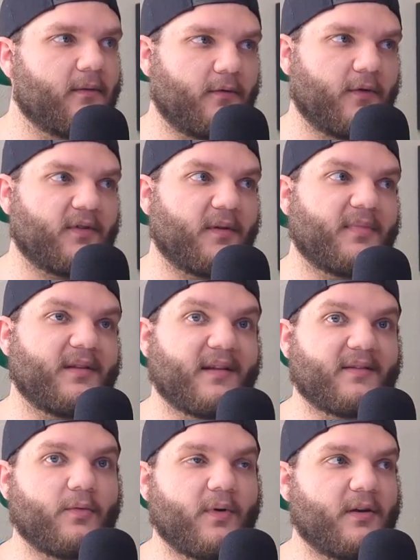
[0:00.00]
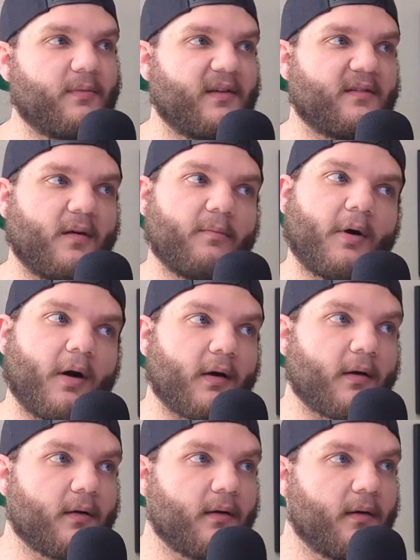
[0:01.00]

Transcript: for something that's going to be subpar.